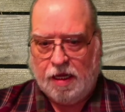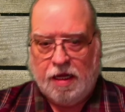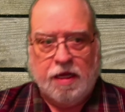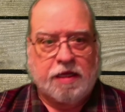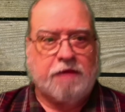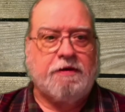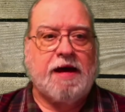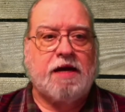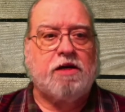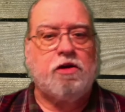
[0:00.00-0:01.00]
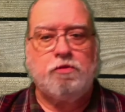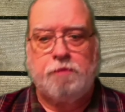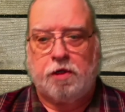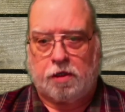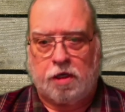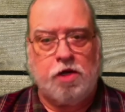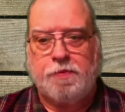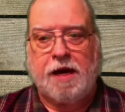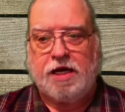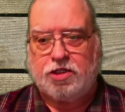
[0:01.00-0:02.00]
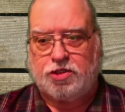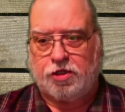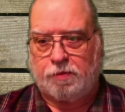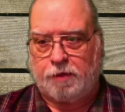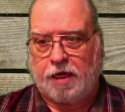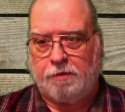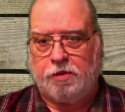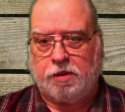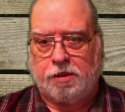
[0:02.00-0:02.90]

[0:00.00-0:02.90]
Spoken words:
They've added a new page to the playbook,